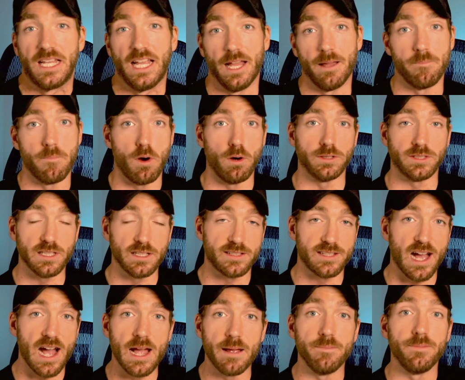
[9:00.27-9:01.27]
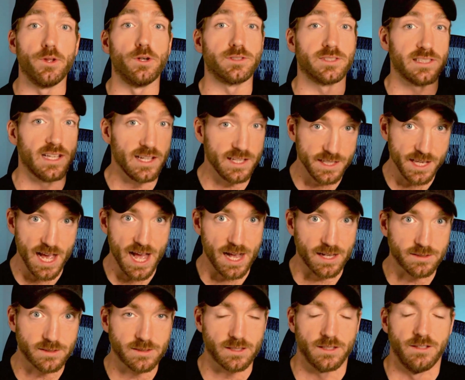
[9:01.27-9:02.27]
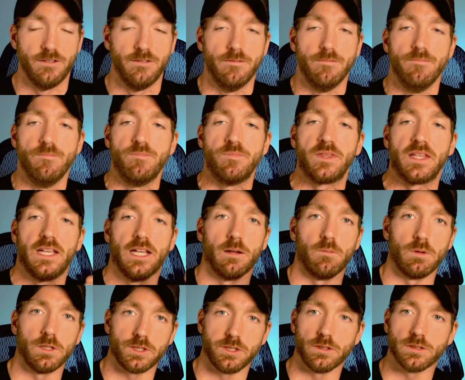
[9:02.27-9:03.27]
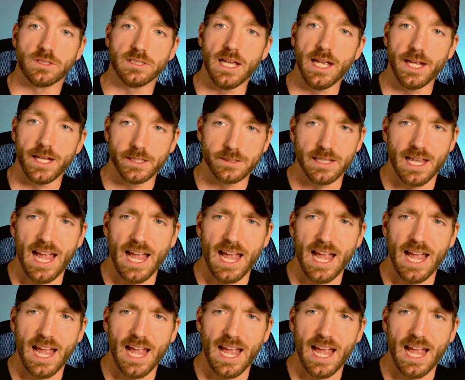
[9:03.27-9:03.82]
And most of the time they'll say yes. And what you'll say is,